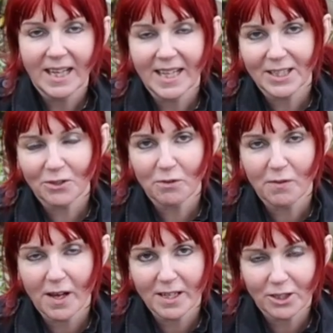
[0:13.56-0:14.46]
like to
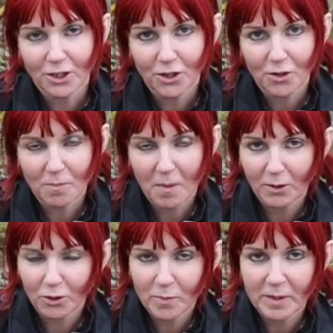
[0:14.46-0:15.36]
refer to
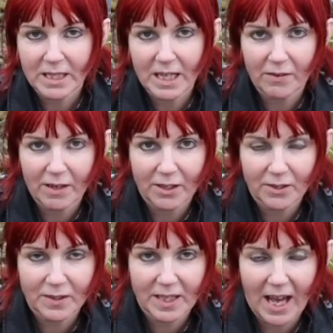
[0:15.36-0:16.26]
mulch
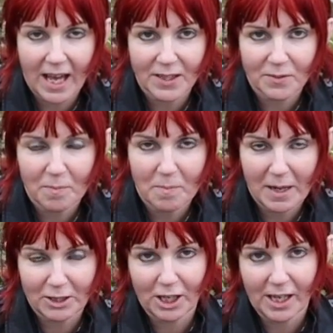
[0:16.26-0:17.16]
materials as
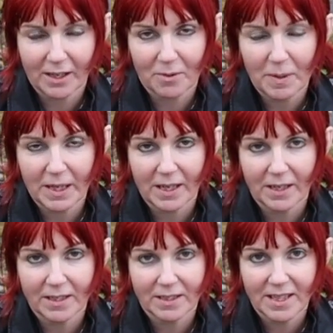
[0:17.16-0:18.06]
magic
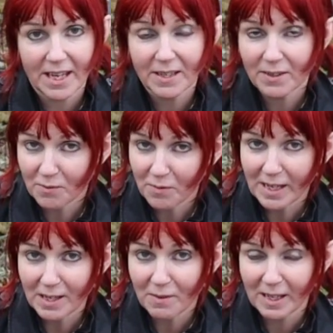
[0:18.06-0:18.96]
because they
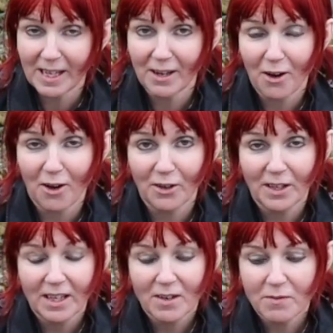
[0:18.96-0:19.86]
really are.
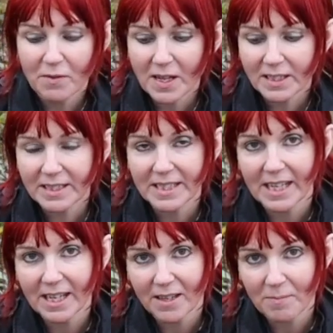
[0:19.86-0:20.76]

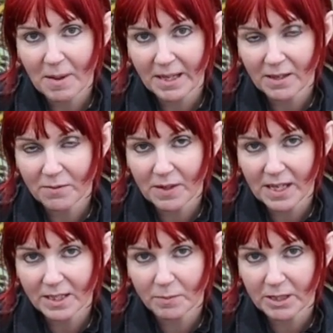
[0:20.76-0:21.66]
Firstly, many of
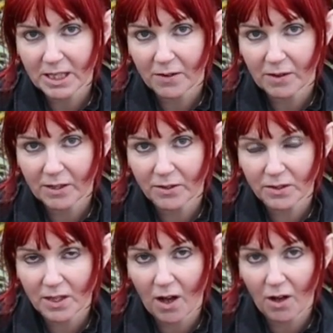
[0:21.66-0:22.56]
these
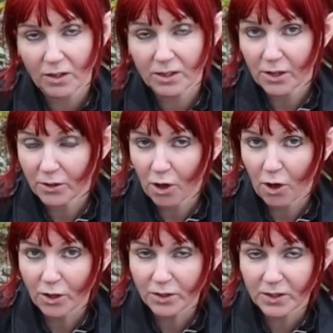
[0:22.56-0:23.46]
materials are no
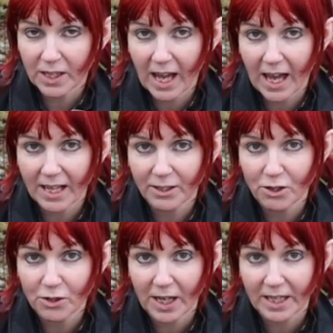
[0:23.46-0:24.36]
cost and
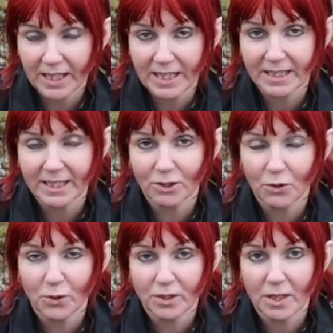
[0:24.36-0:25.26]
you can easily
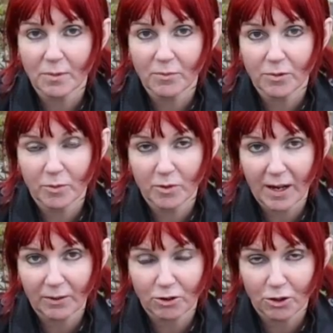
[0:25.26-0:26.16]
source them from
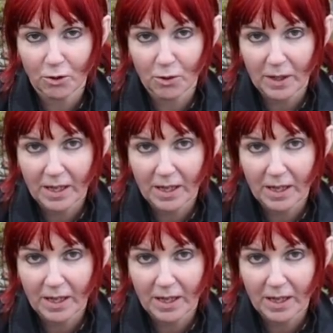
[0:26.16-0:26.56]
around your